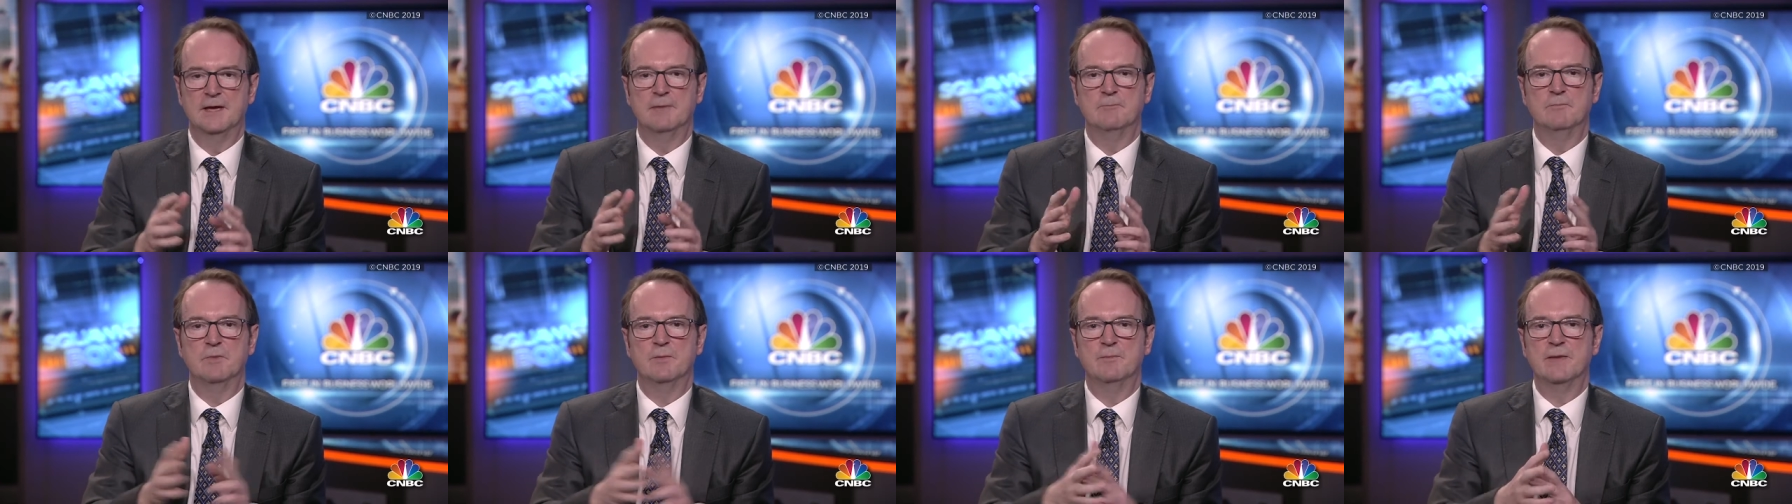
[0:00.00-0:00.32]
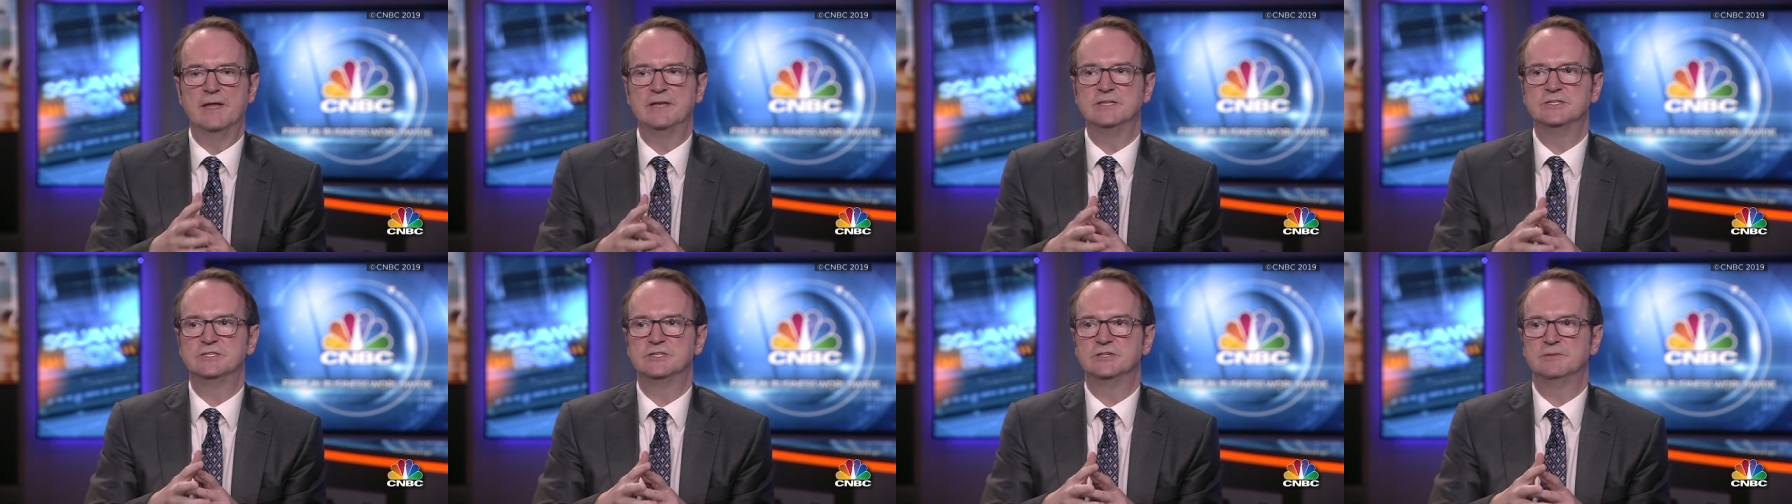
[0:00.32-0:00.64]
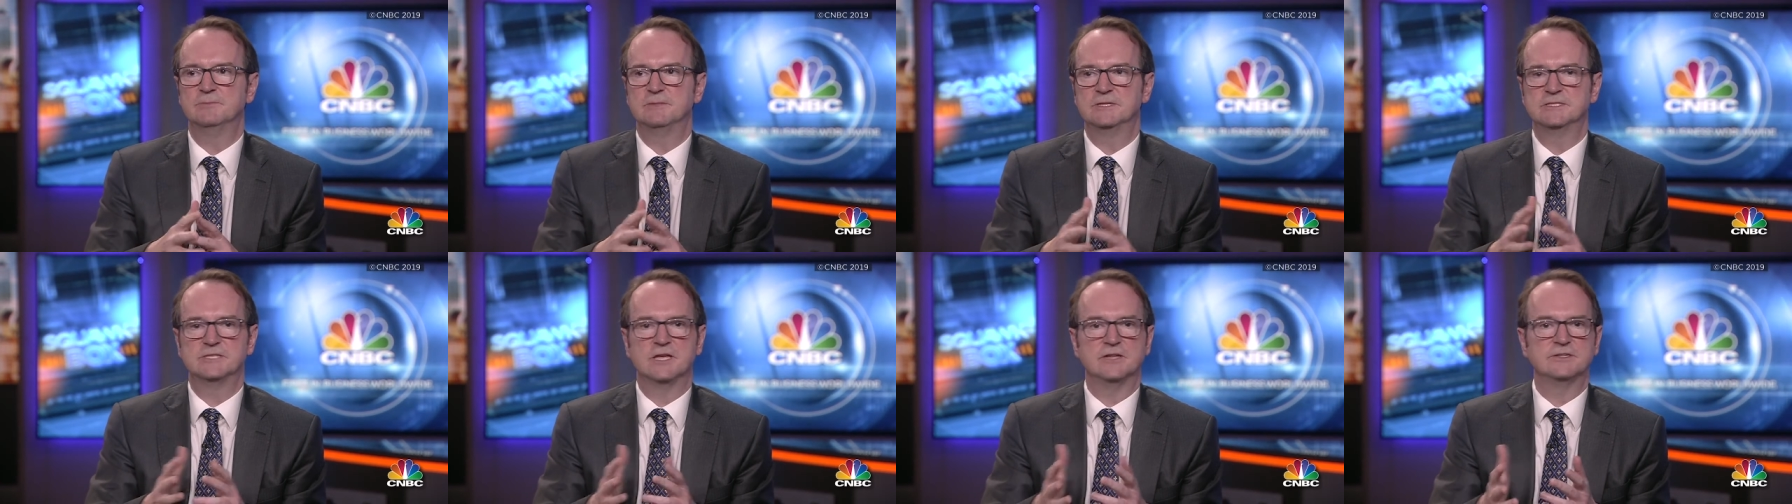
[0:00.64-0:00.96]

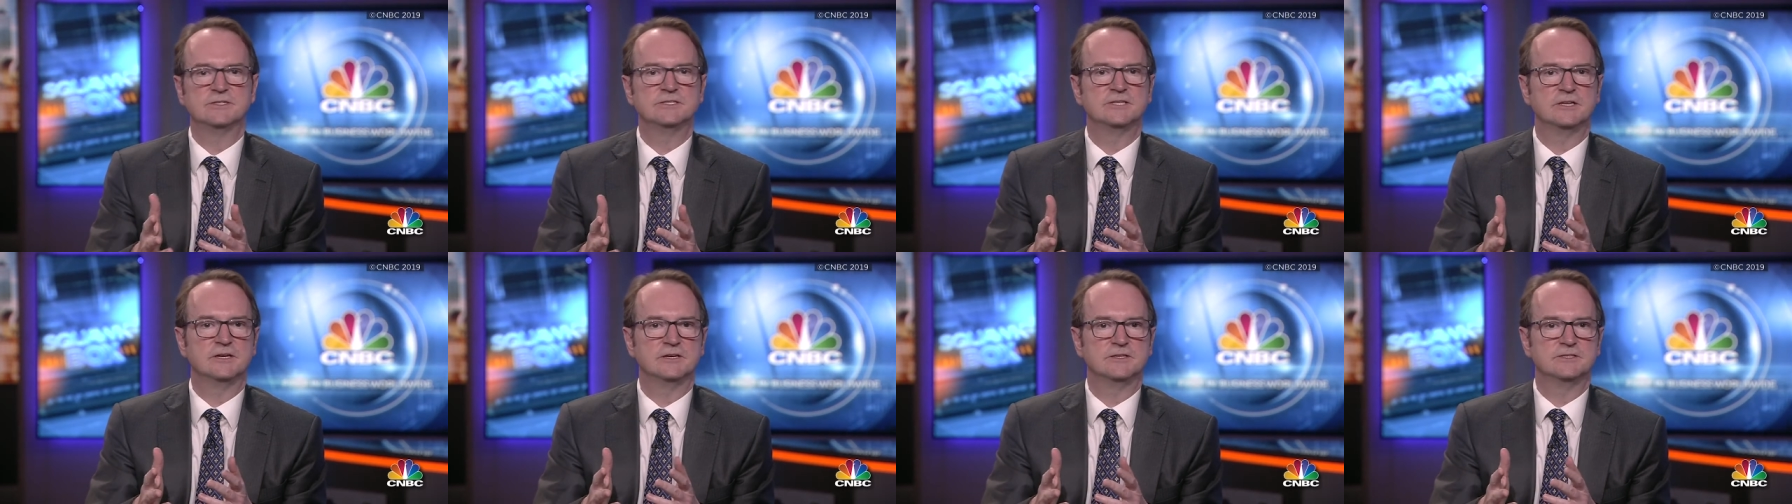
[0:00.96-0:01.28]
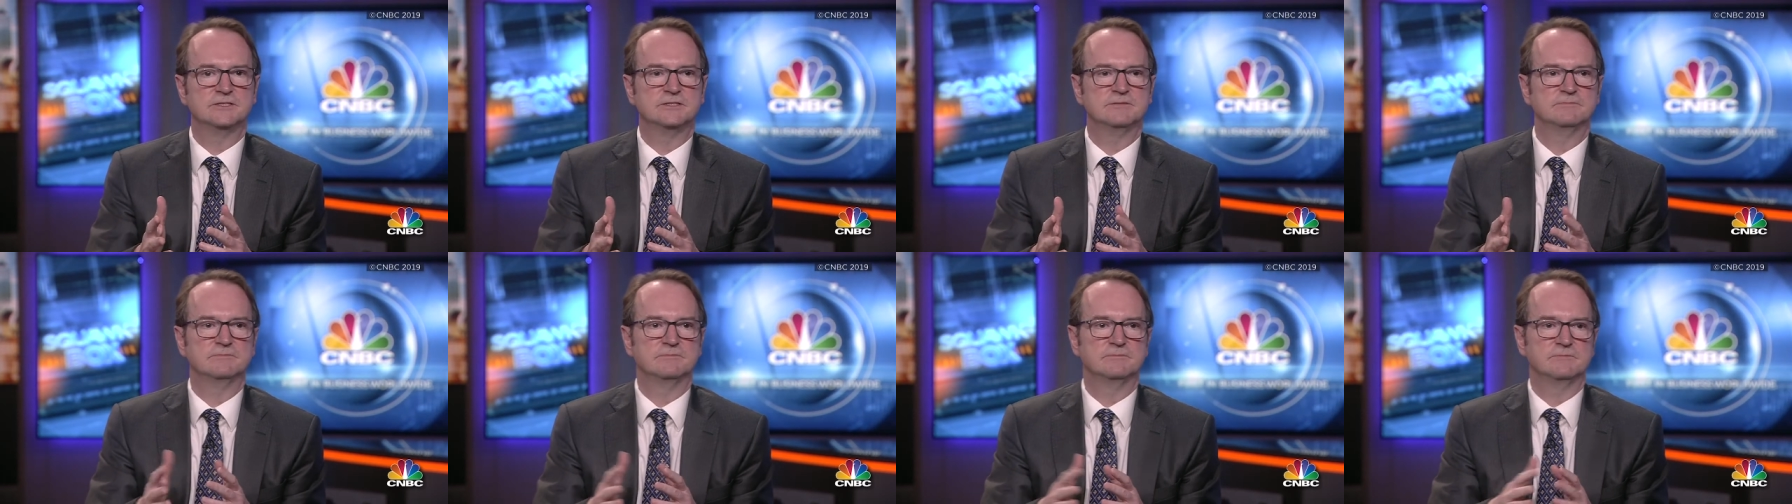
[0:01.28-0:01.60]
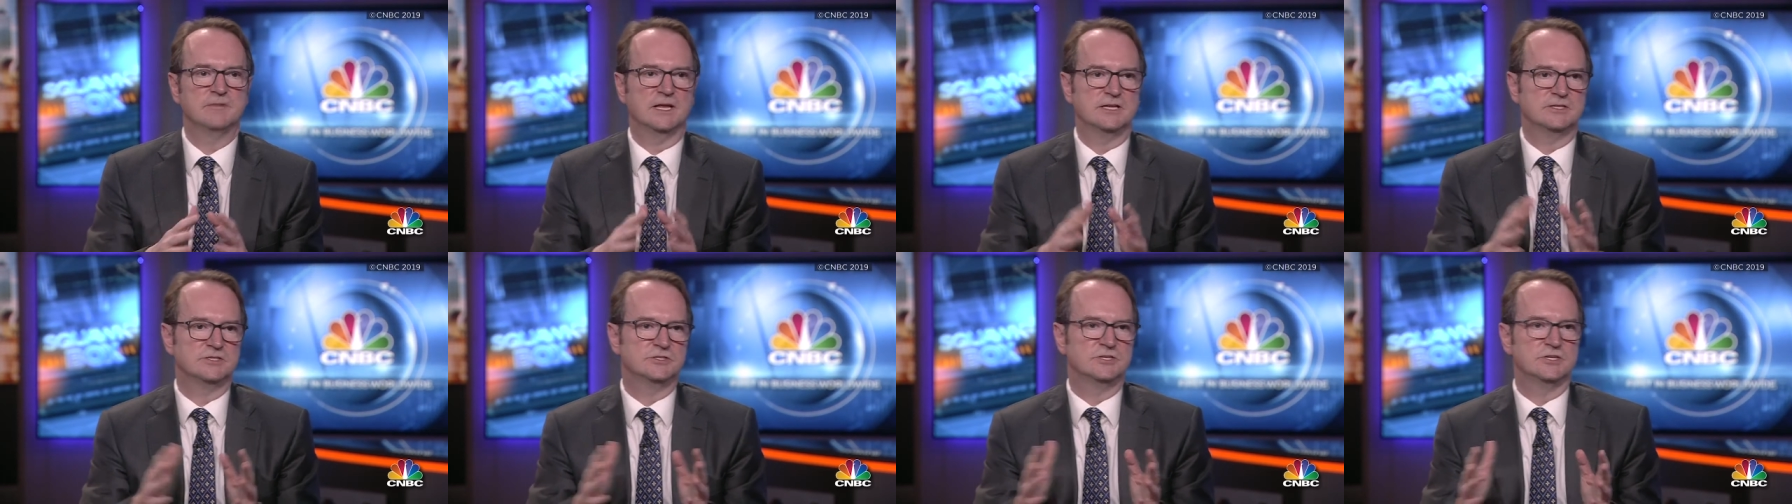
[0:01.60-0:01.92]
Momentum is uncertain.
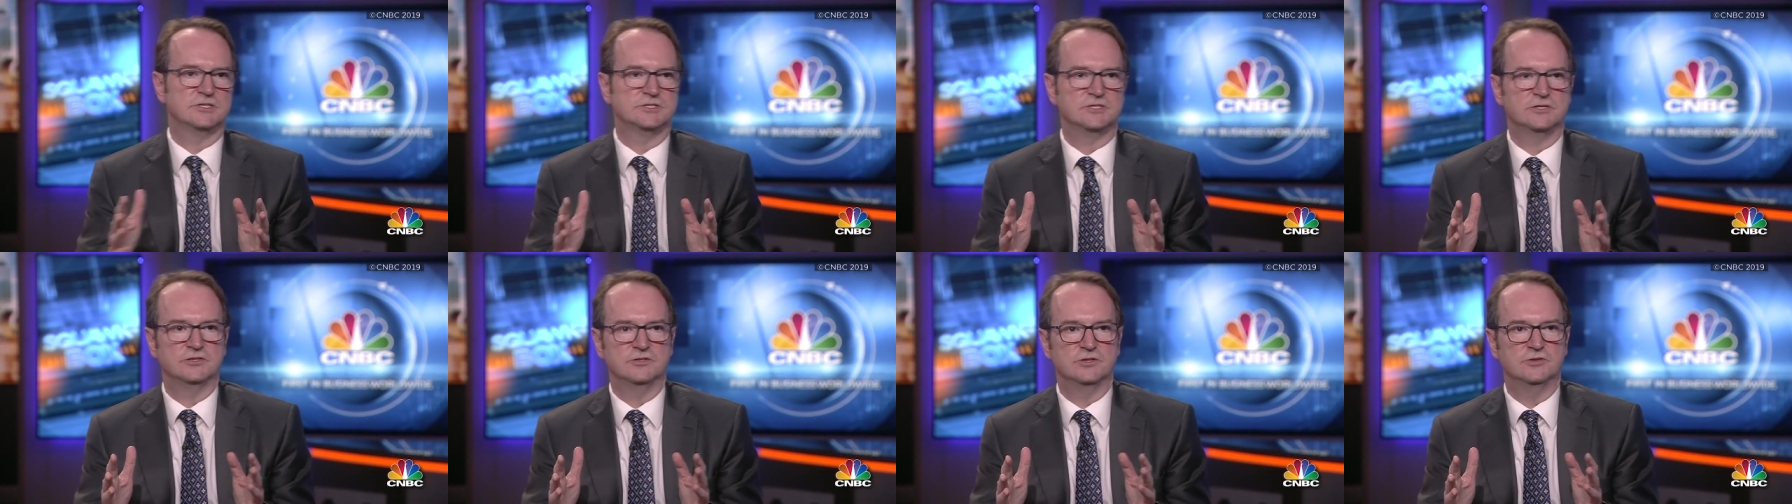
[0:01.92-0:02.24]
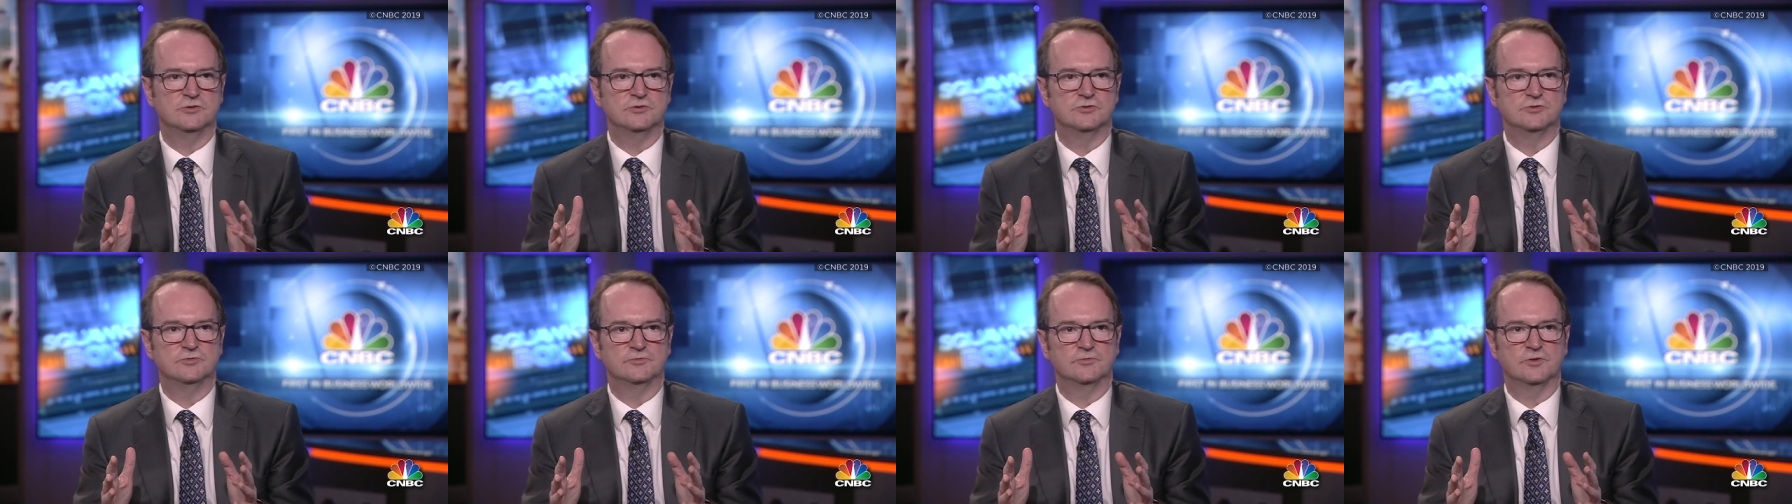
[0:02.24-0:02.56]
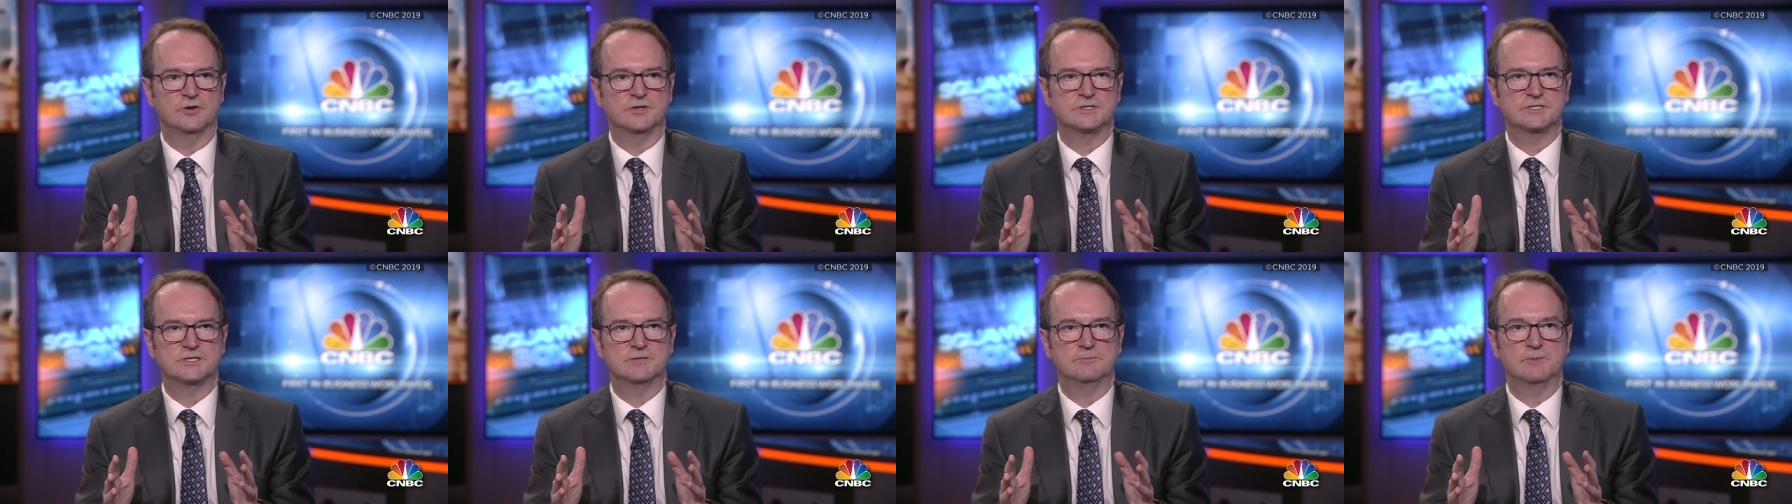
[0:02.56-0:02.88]
That's just a neutral
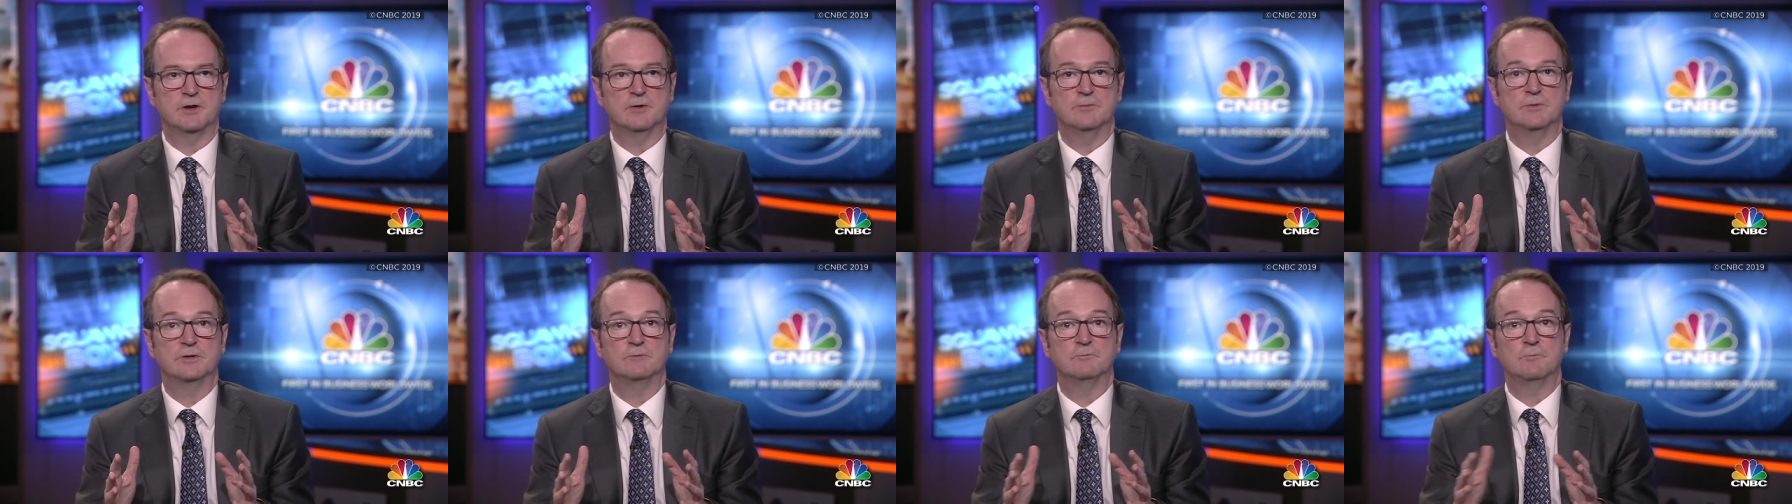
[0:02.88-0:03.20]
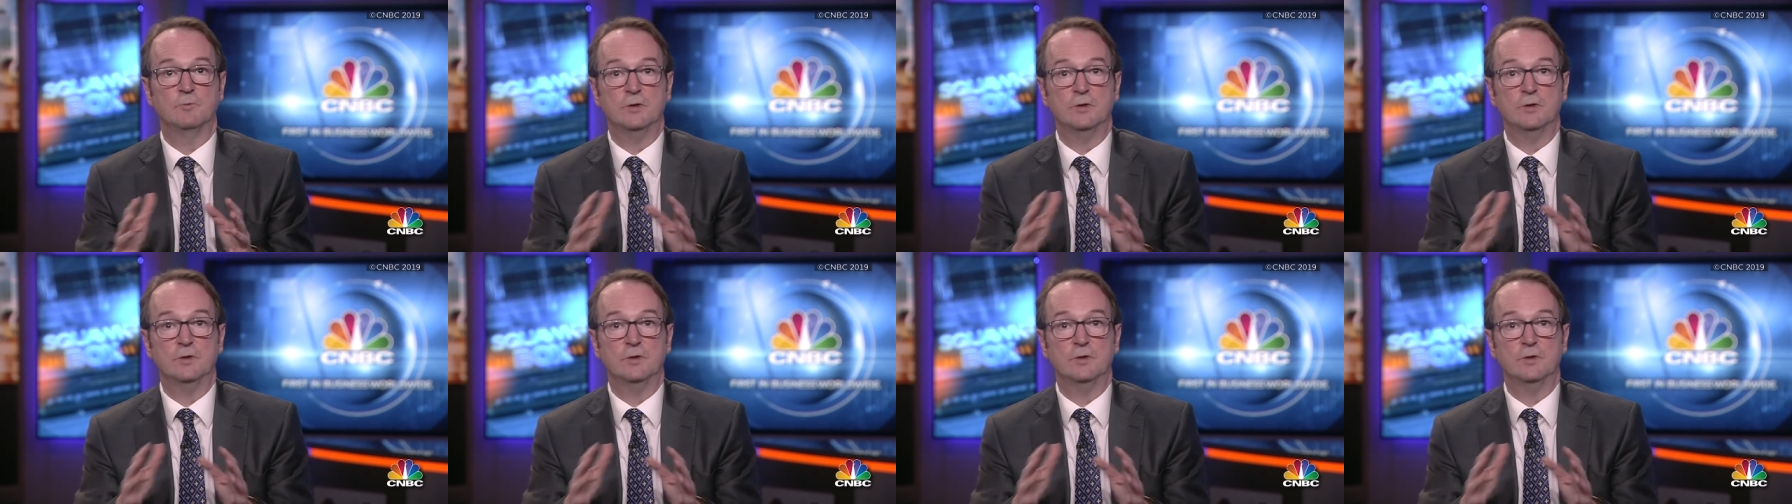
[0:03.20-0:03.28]
for us at the moment.